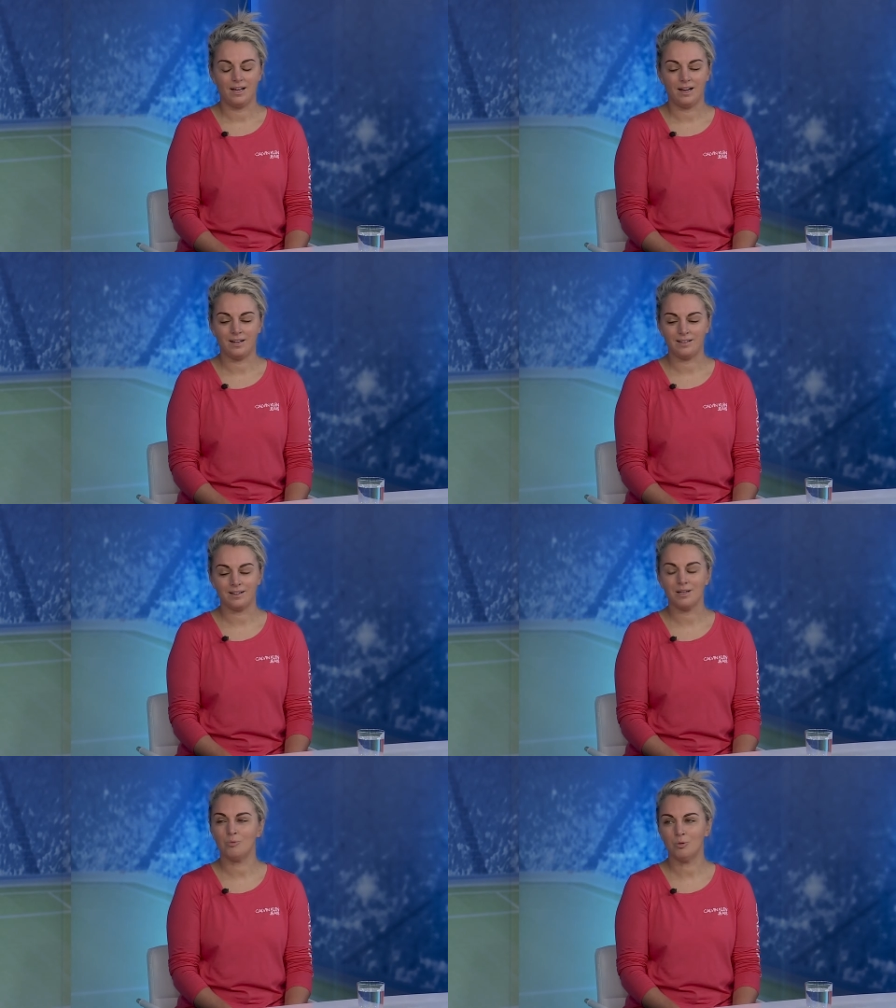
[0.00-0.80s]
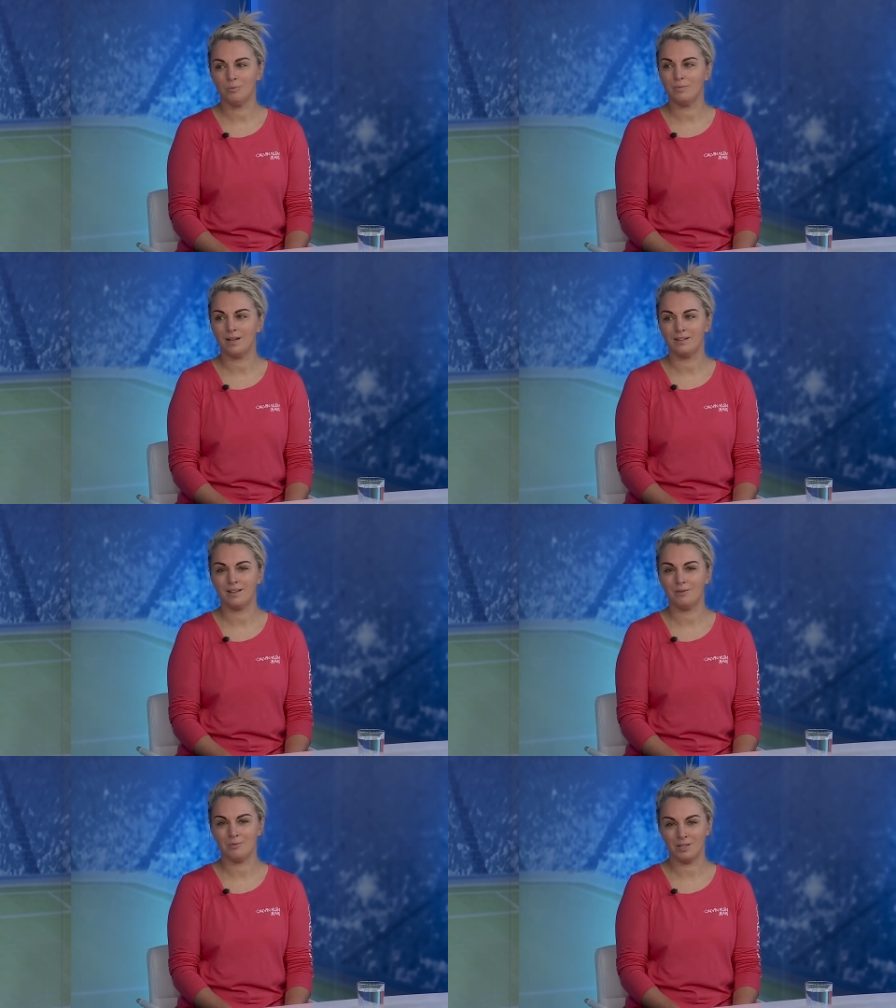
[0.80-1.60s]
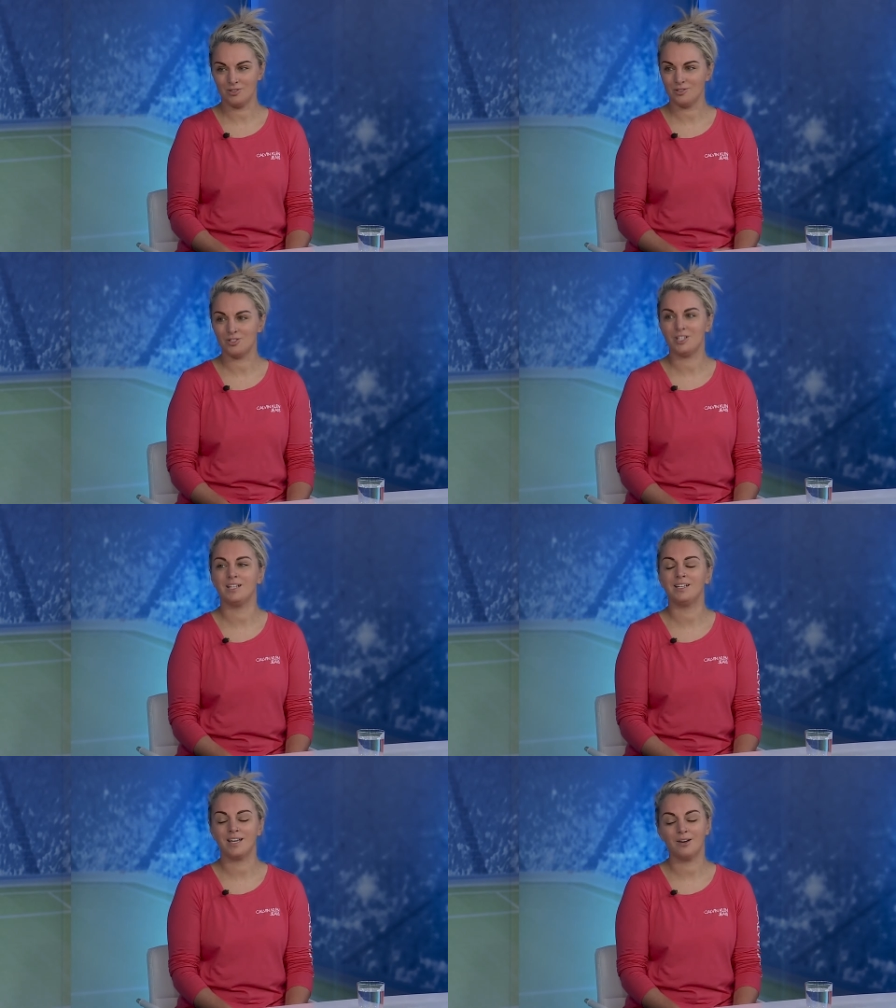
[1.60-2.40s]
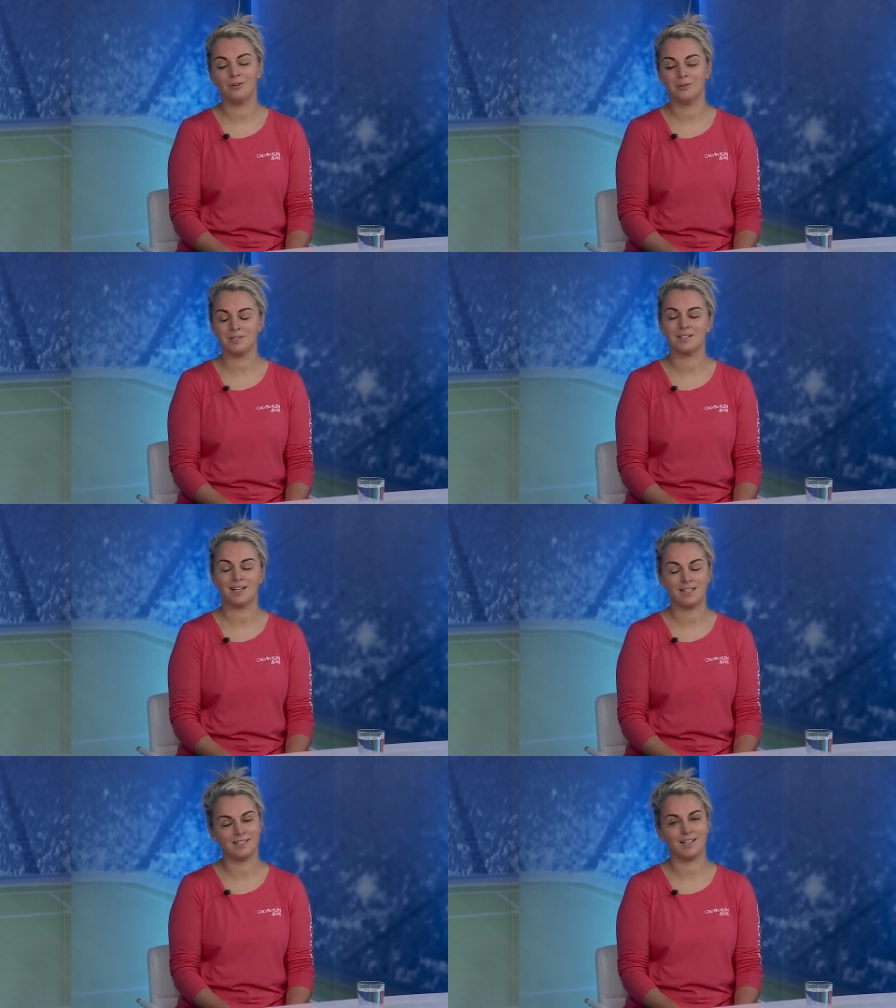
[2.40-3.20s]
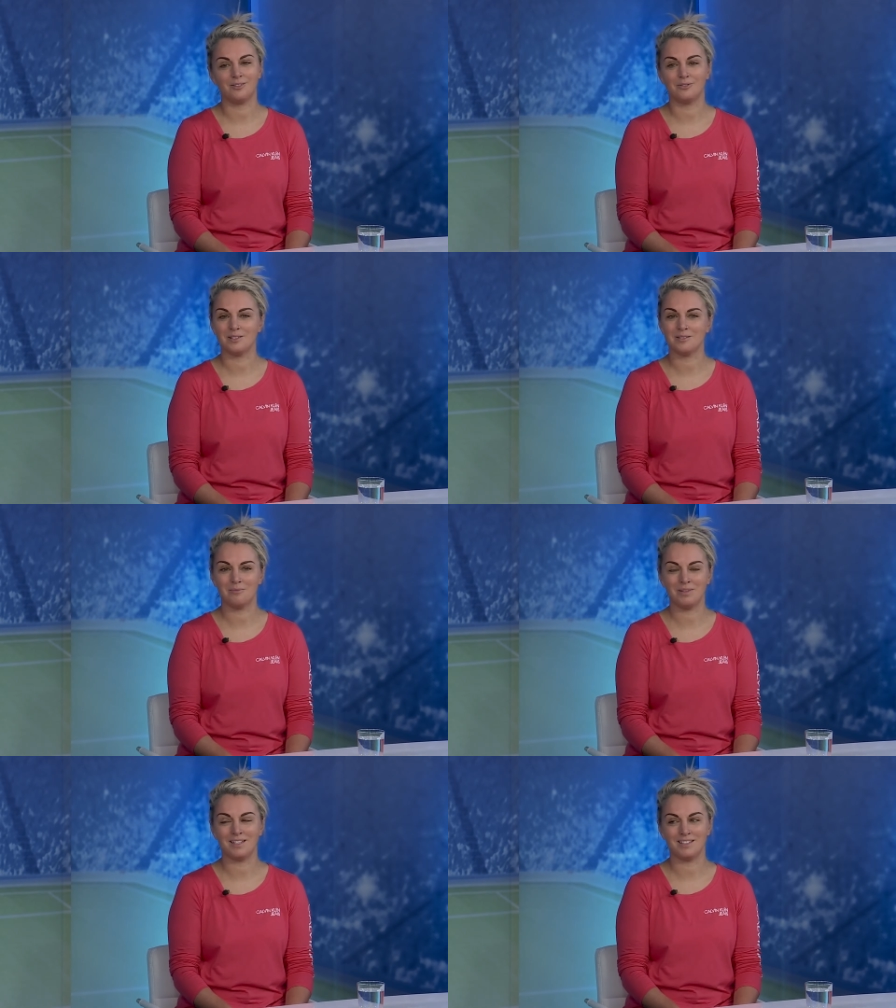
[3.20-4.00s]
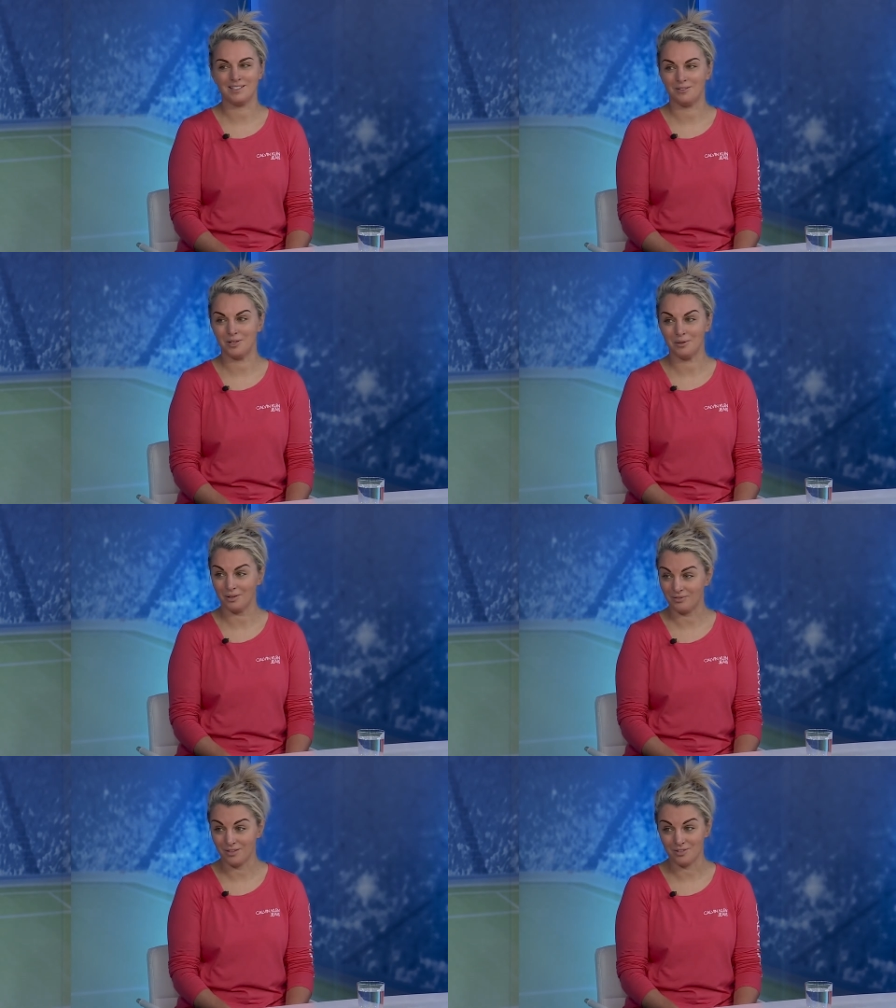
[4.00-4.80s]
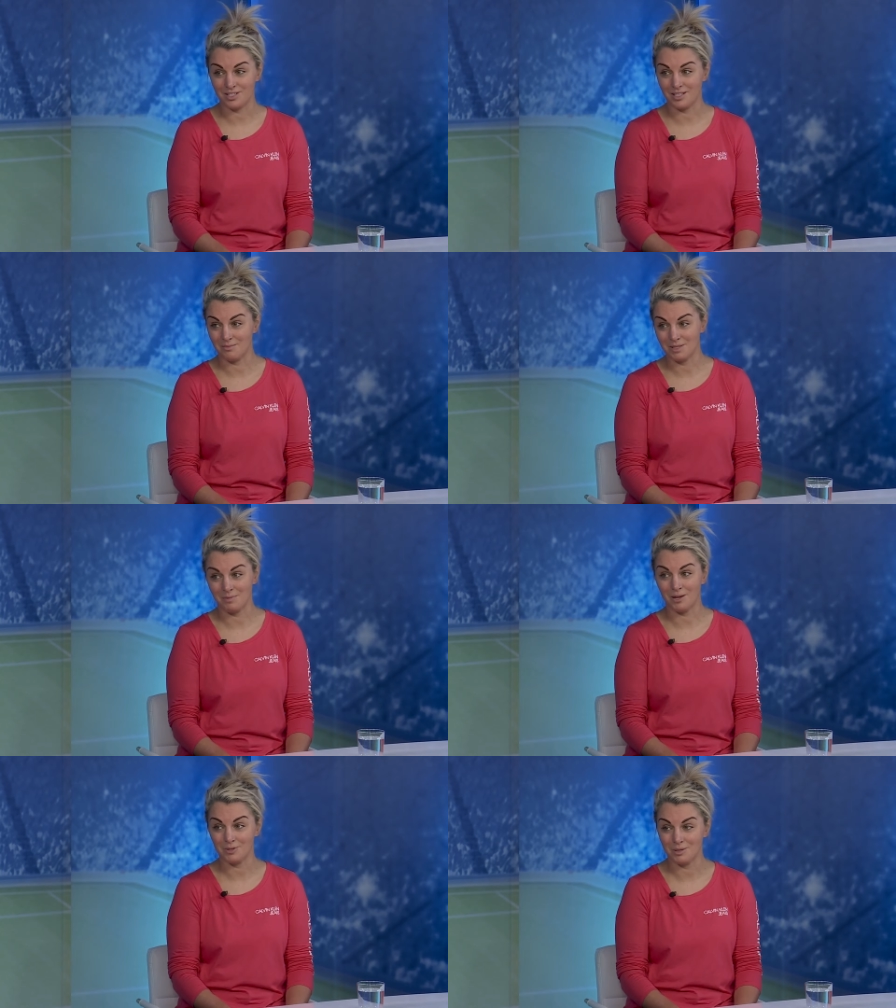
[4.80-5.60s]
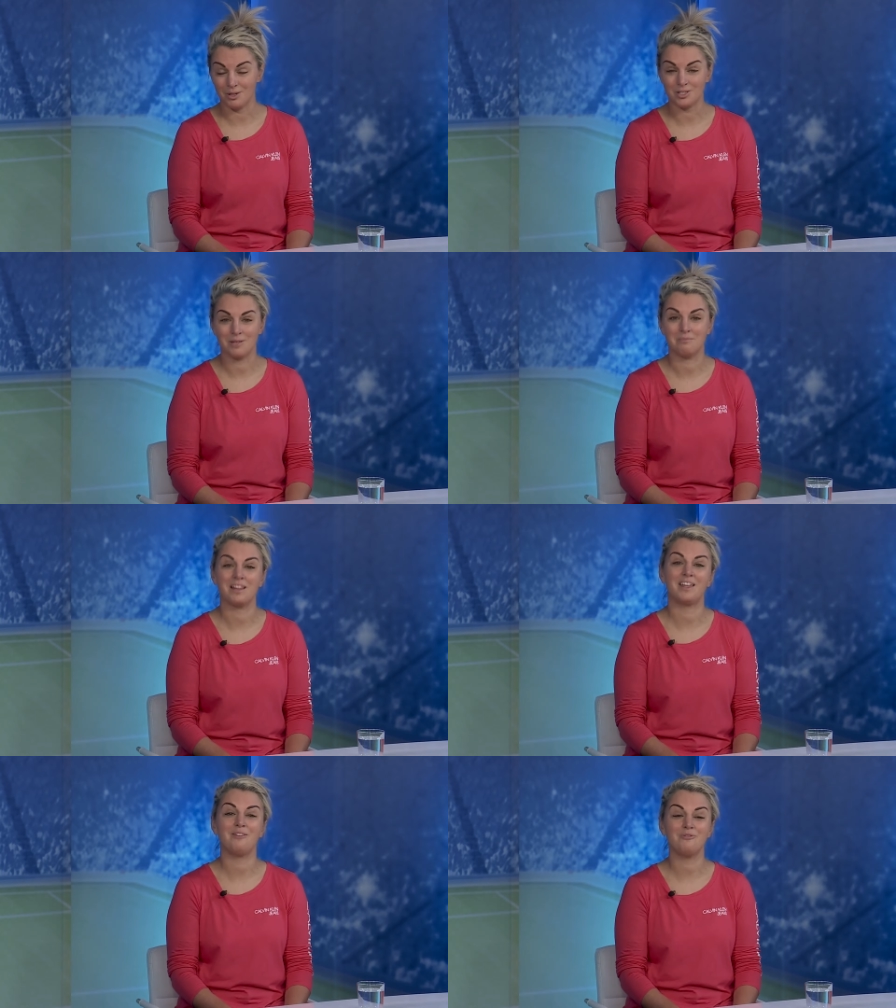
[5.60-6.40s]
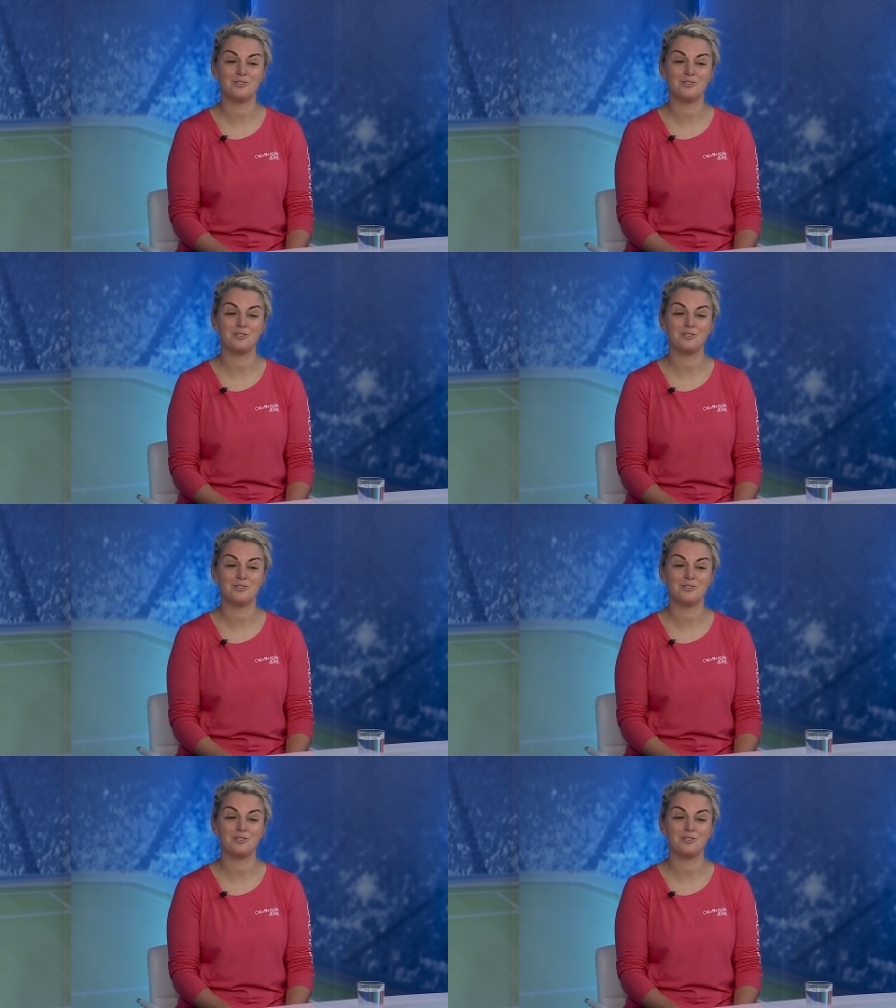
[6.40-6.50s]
And I come home that day with my training kit on. I was like, right, Dad, I've got something to tell you. I've never seen him smile so much in my life.